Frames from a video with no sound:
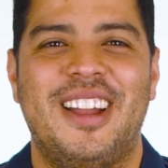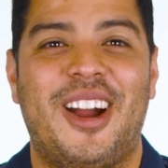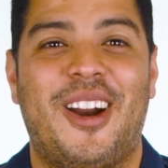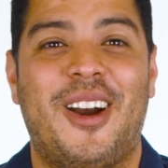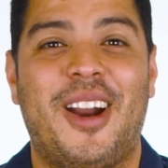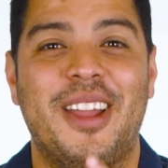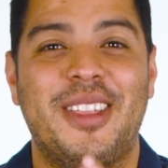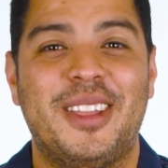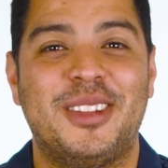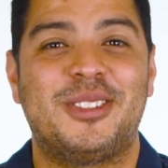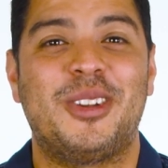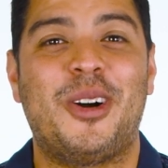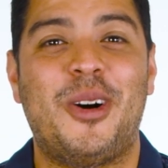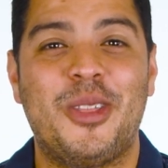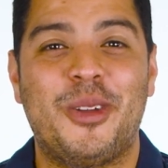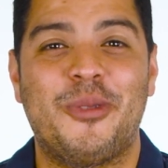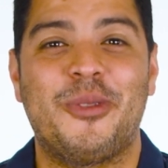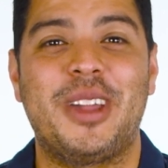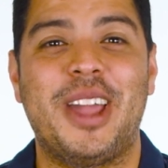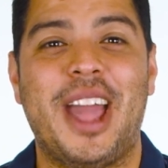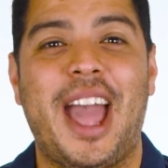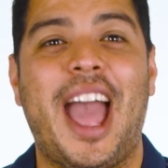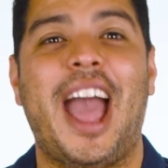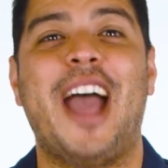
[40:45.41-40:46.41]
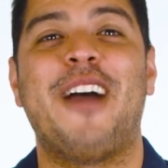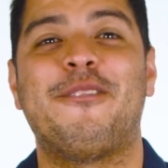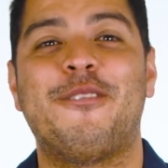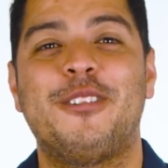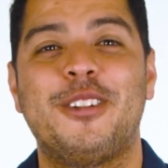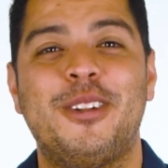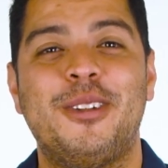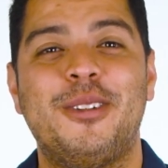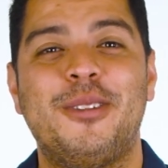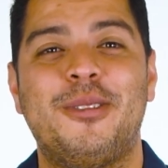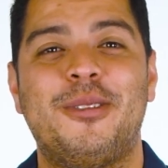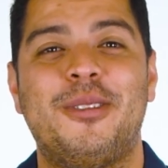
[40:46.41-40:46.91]
All right, that's all that we have
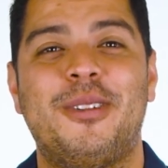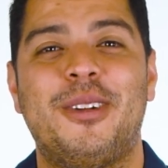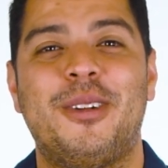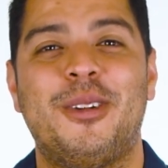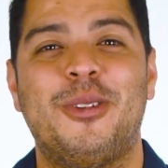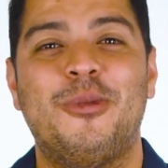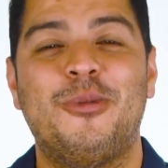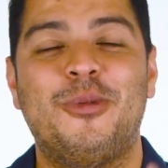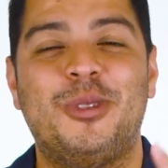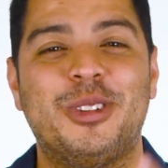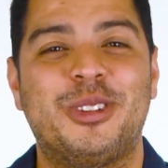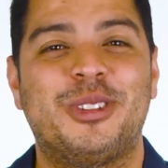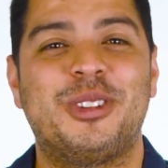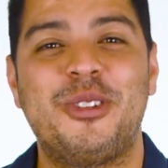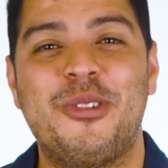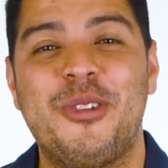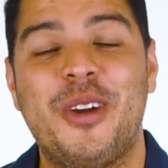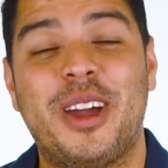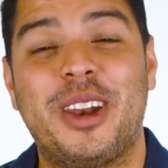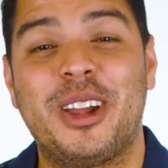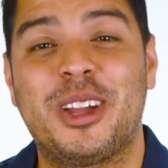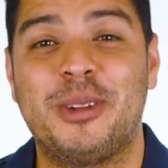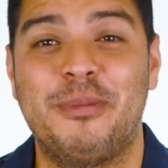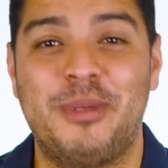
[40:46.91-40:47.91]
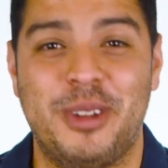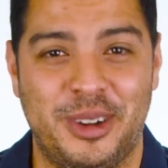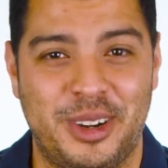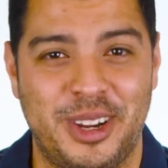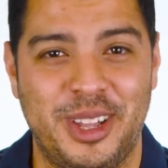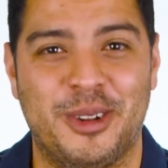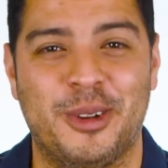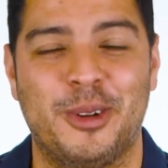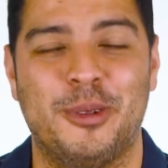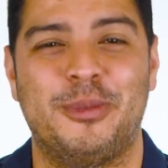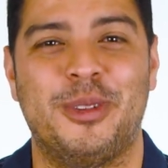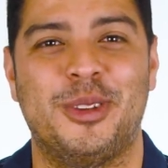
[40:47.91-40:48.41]
for you. We'll see you at a
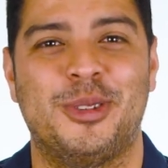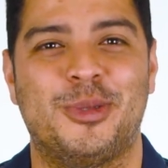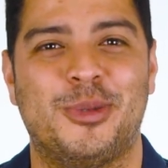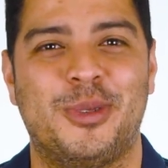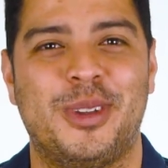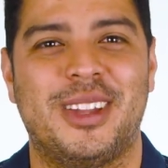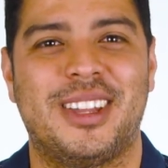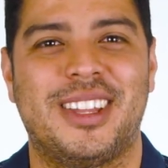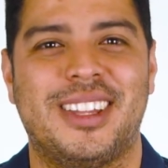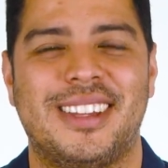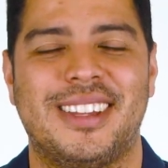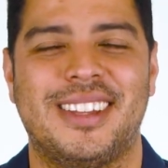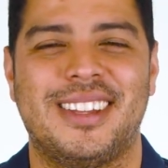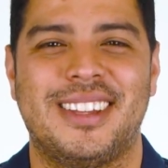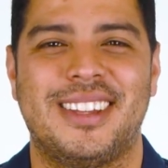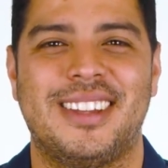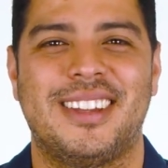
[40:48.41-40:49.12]
community group this week.